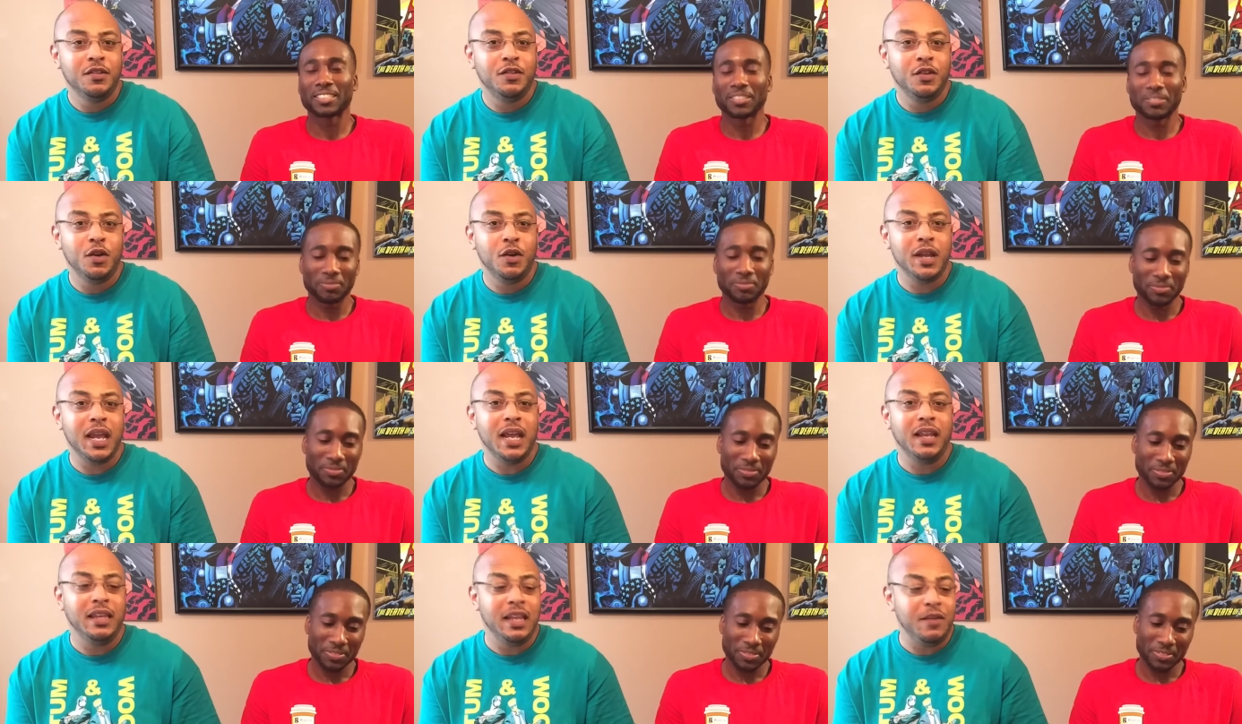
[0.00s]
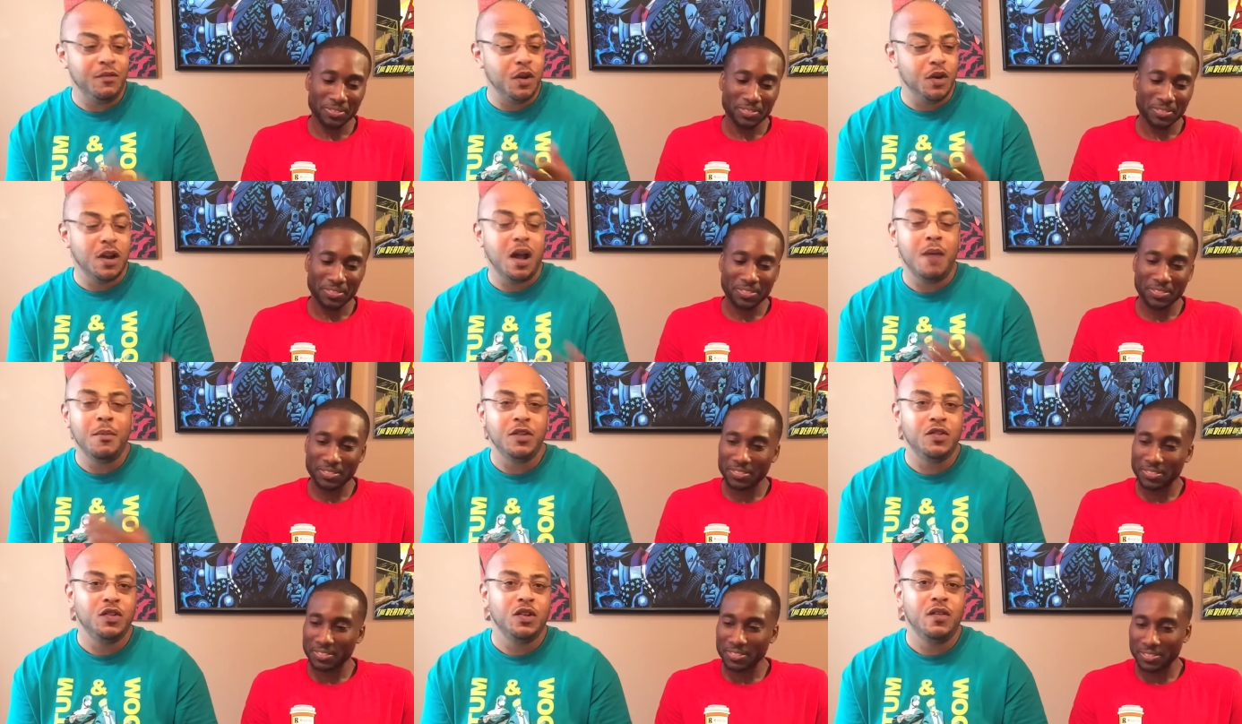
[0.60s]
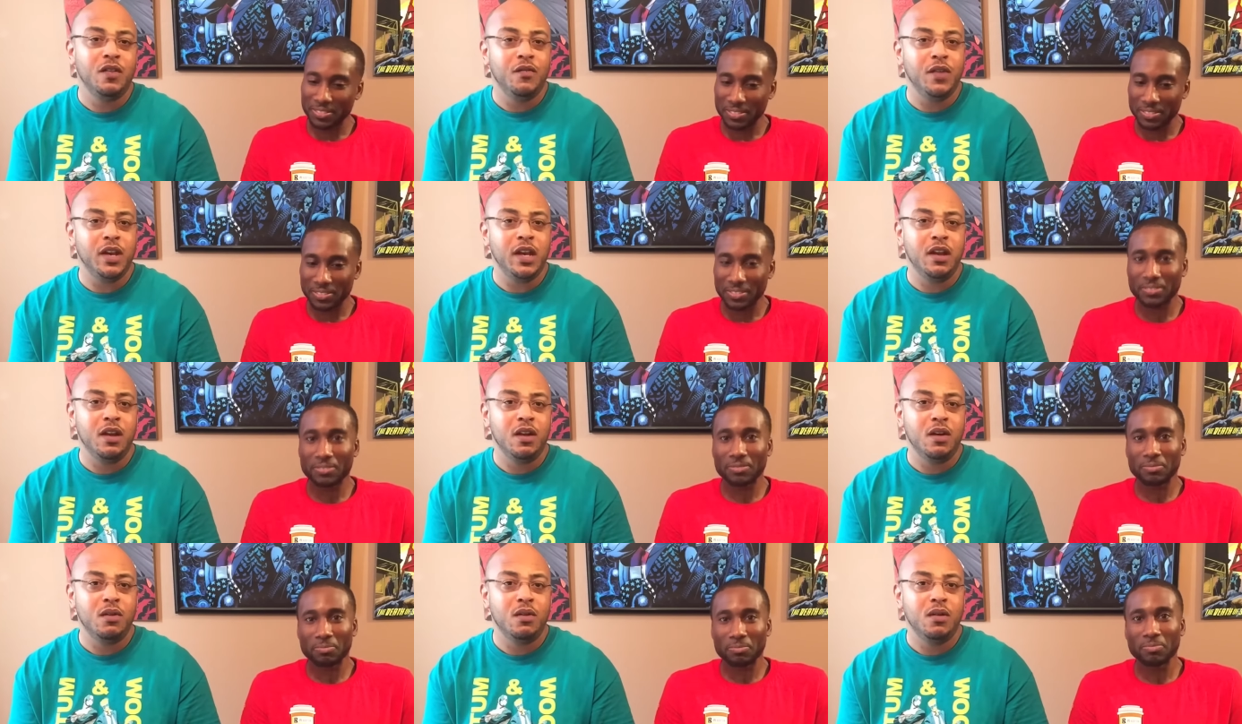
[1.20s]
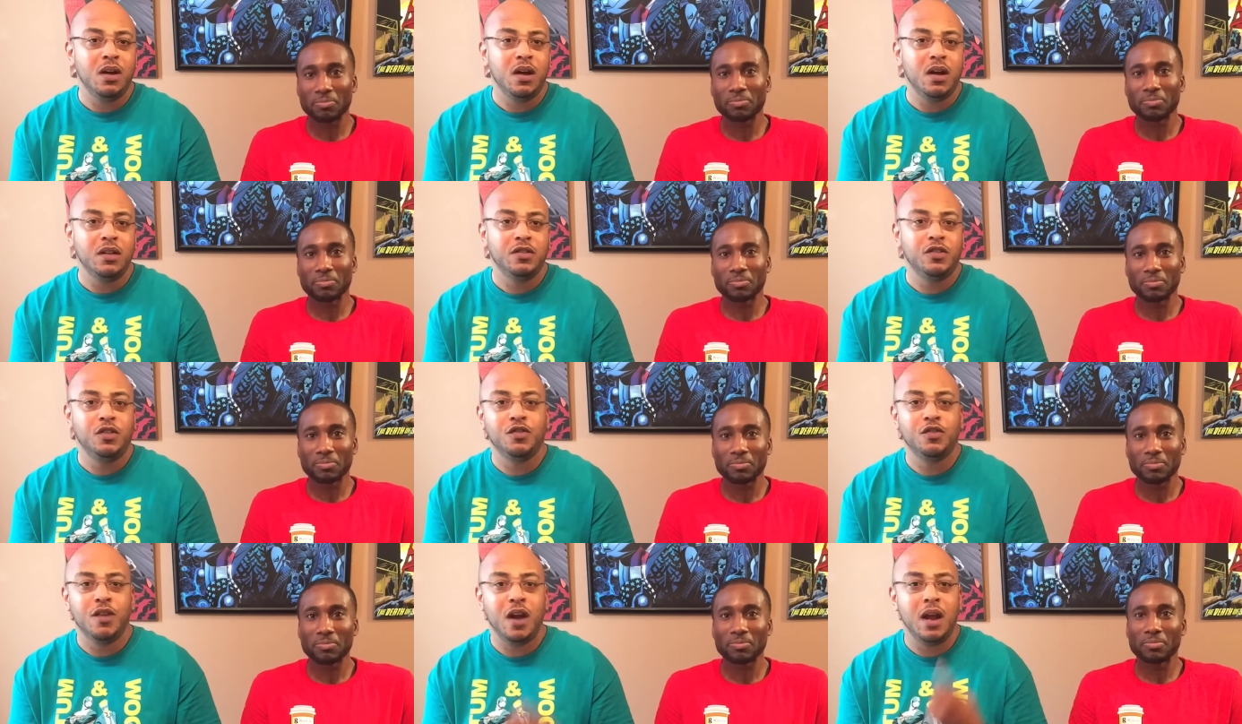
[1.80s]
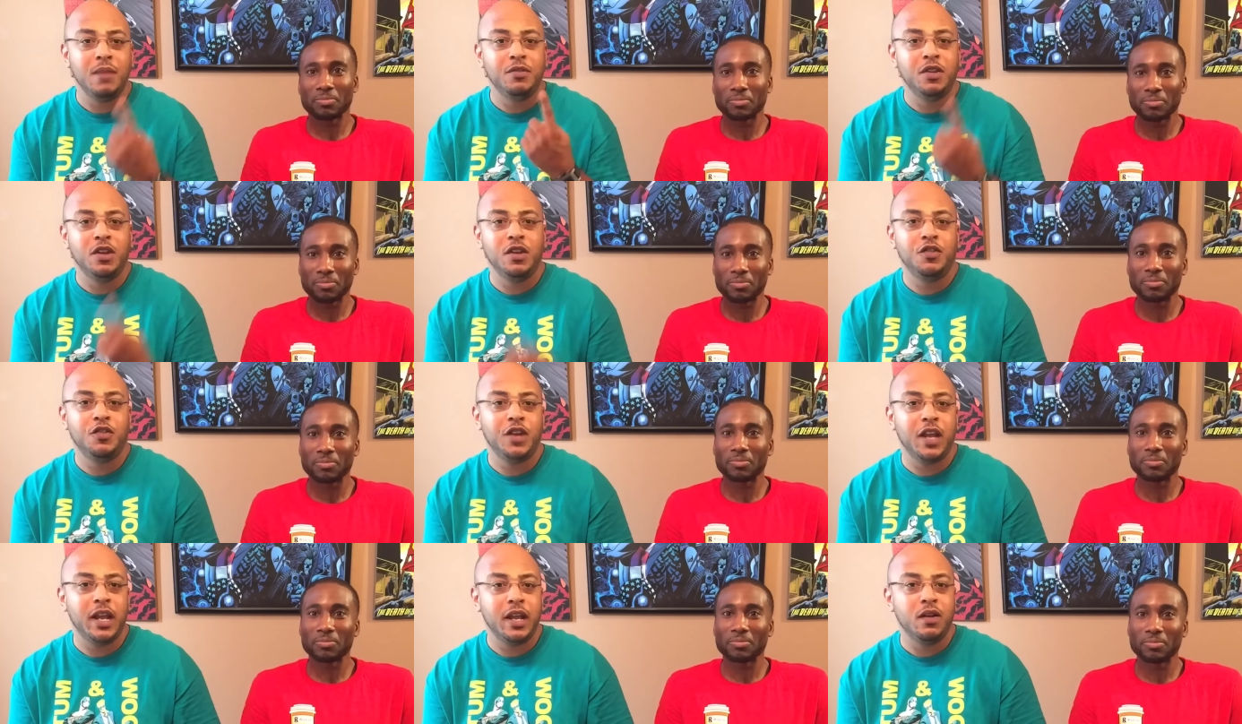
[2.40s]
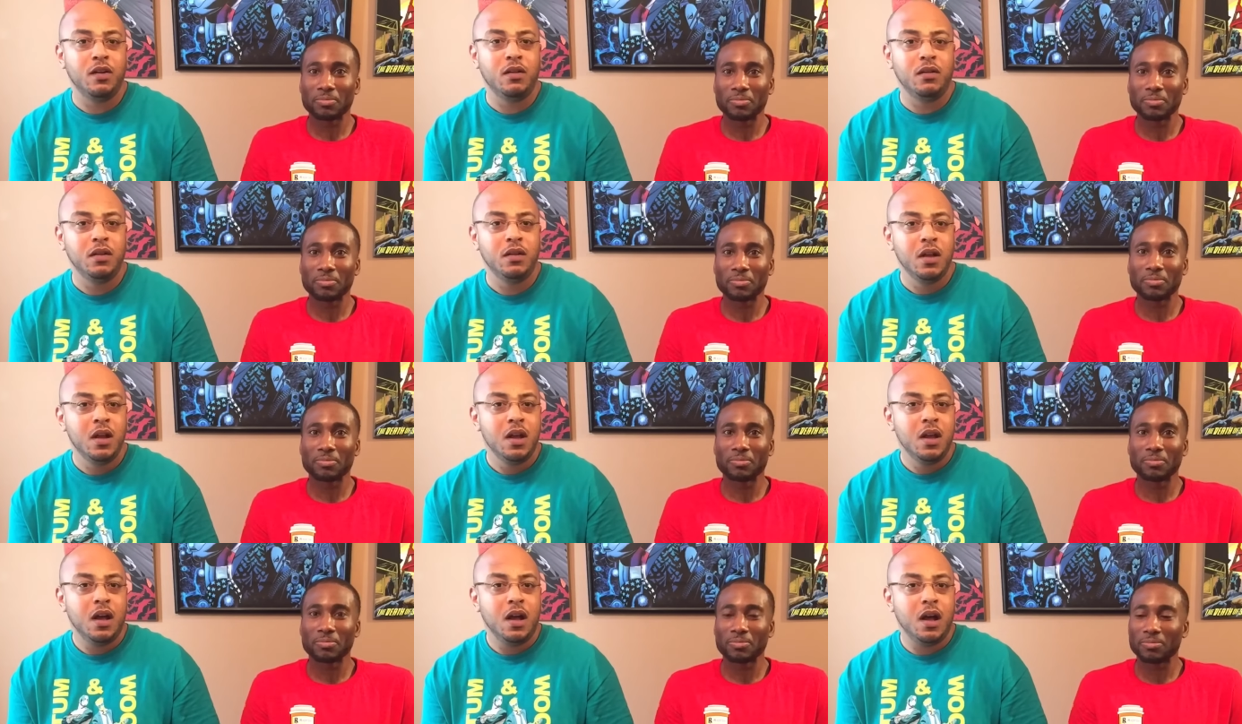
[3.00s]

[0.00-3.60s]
Speaker 1: So again, leave your comments on the video, uh, subscribe to the channel.